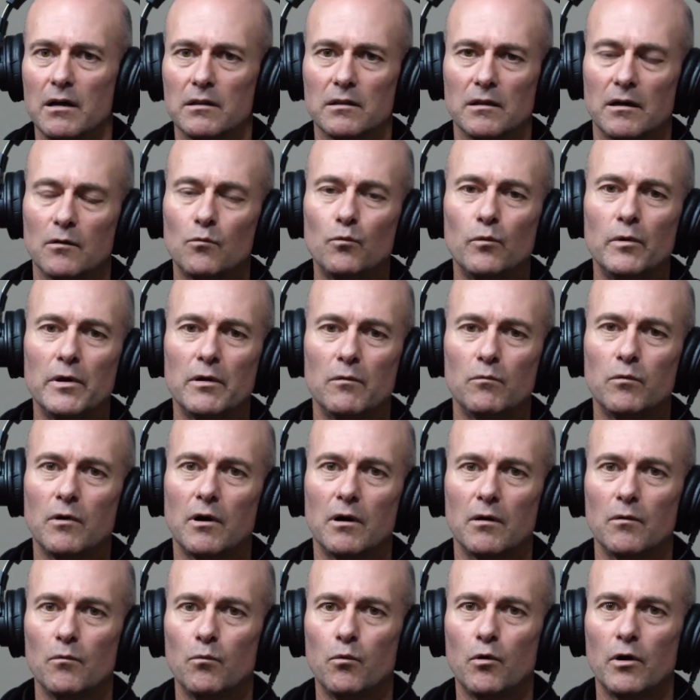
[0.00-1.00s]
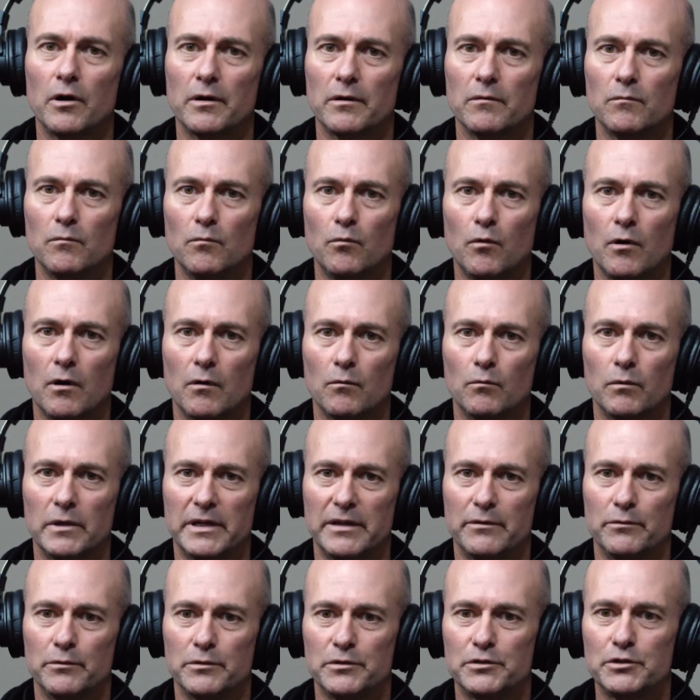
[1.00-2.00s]
Like what we
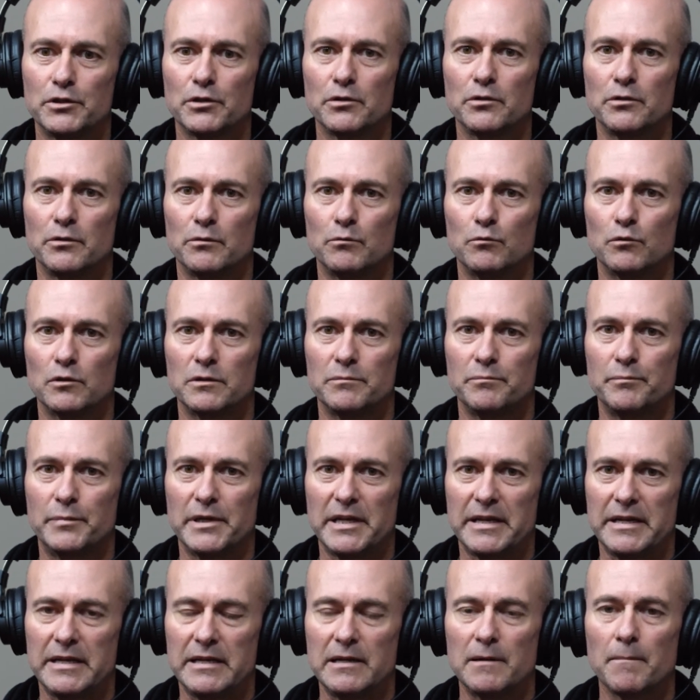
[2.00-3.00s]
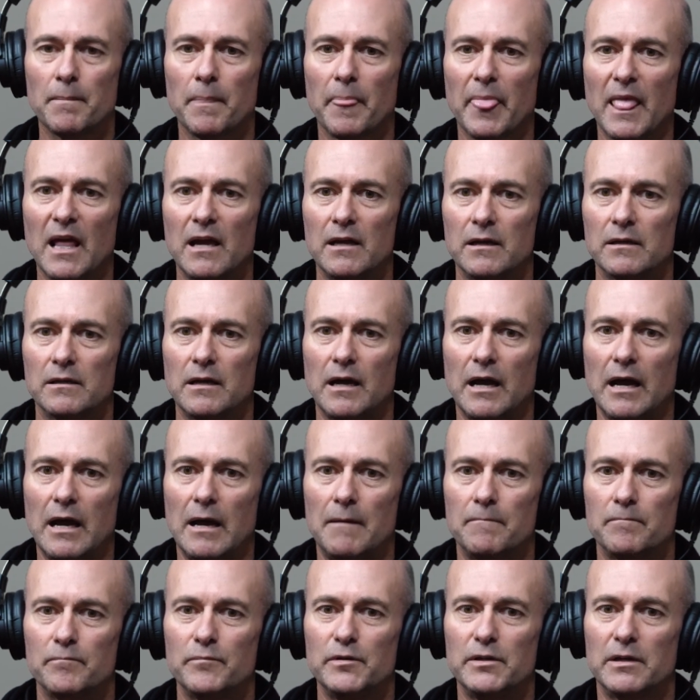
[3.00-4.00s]
would do would be,
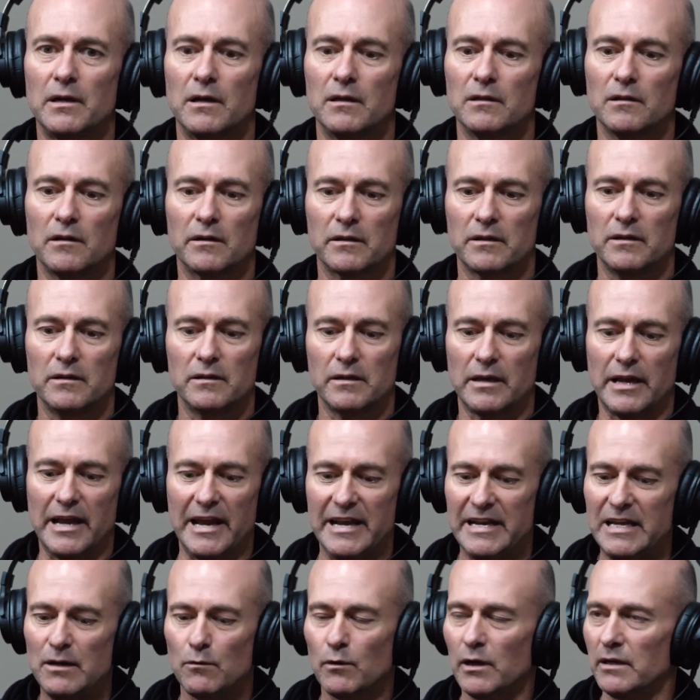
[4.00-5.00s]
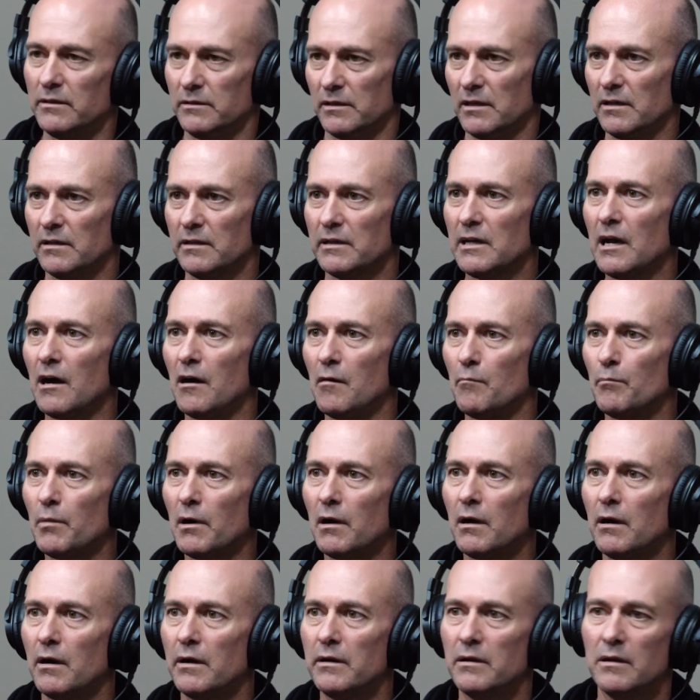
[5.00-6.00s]
like anyone can go and
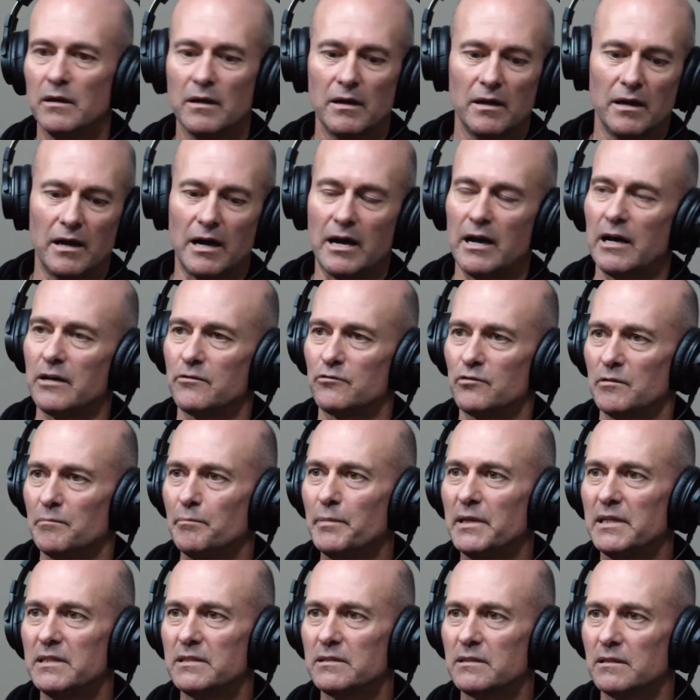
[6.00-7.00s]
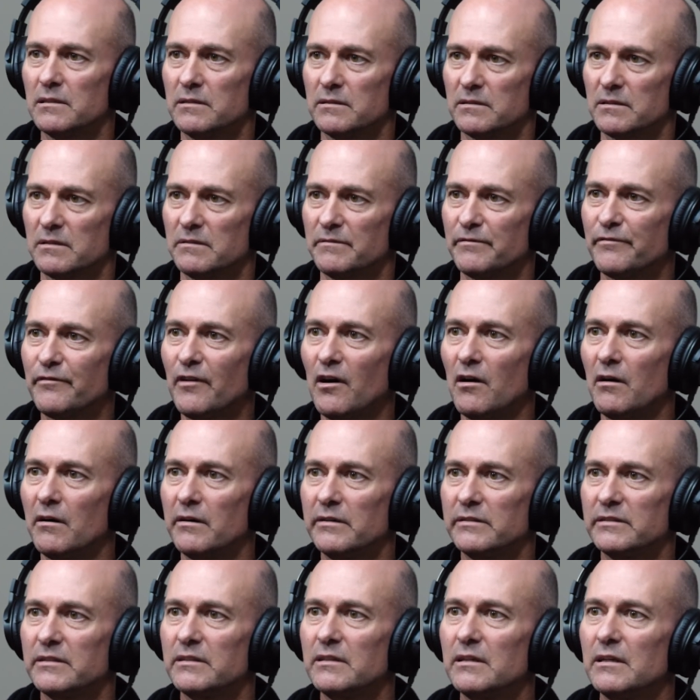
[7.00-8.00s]
buy 100 pistons and
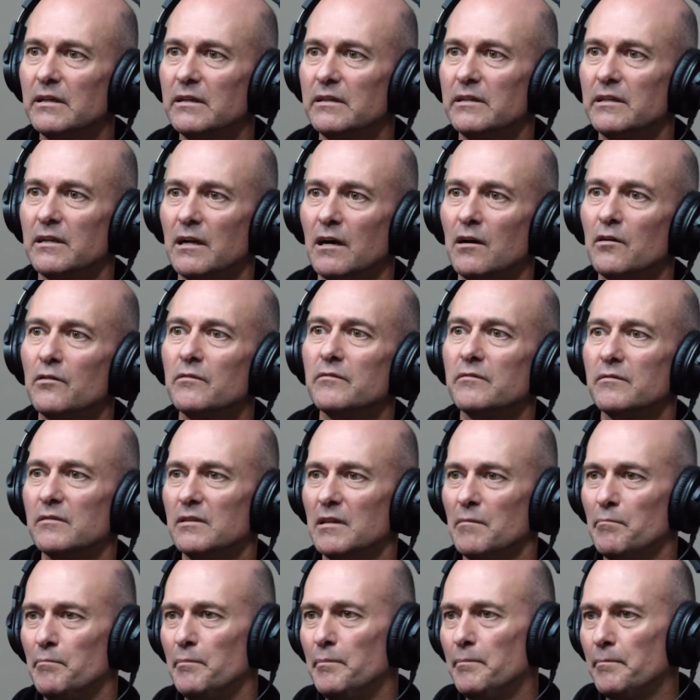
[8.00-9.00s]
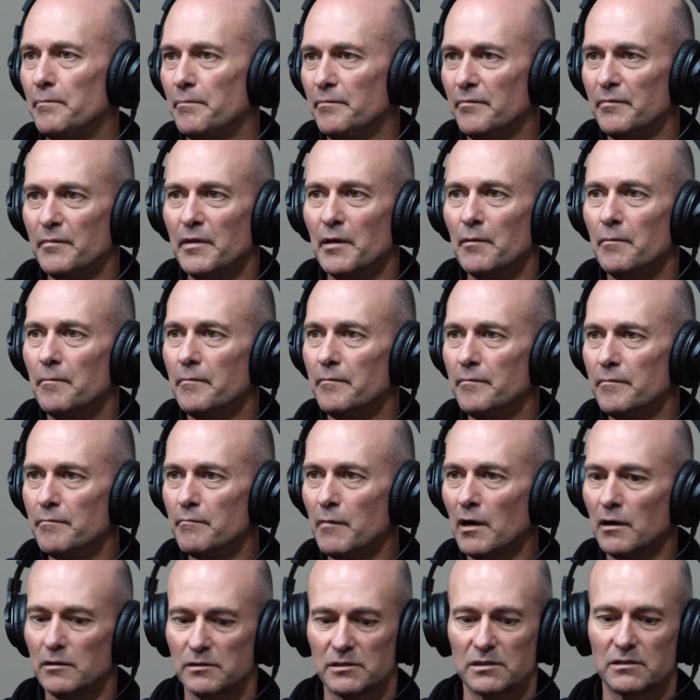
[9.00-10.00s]
find the
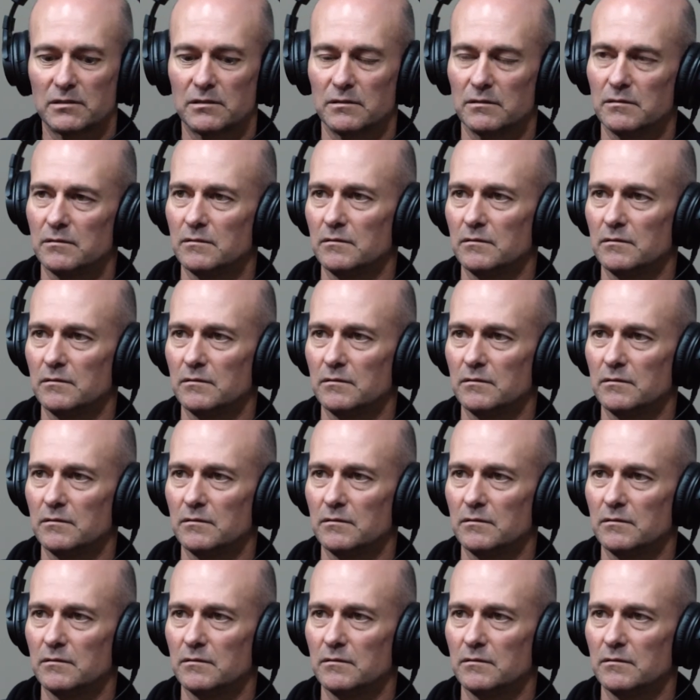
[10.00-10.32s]
most